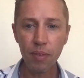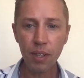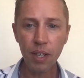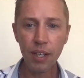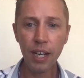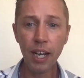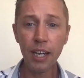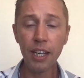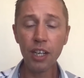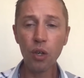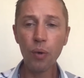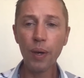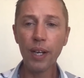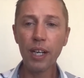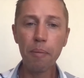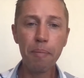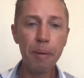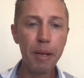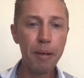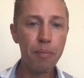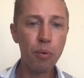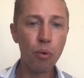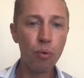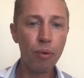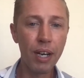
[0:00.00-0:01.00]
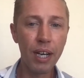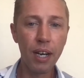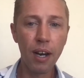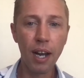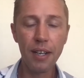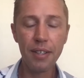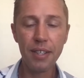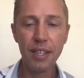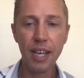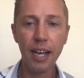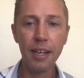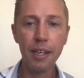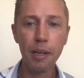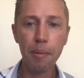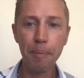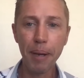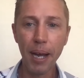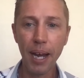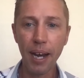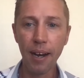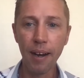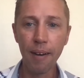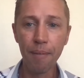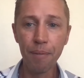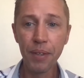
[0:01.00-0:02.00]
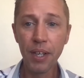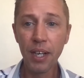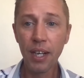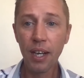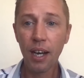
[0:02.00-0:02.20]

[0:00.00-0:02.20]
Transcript: And the quicker people realise that, the better.